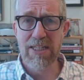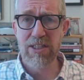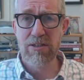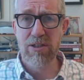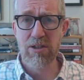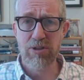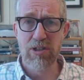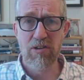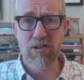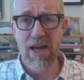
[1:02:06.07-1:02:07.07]
uh,
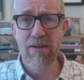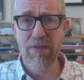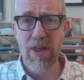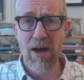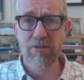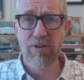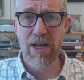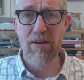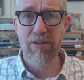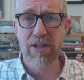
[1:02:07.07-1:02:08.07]
if vegetarians were
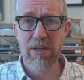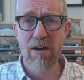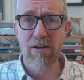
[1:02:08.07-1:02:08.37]
right,